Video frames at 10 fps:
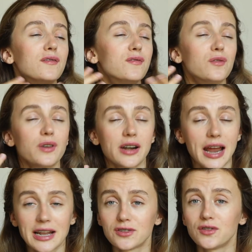for
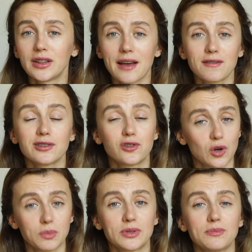entry-level
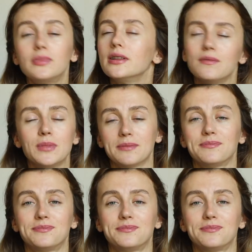jobs, believe me.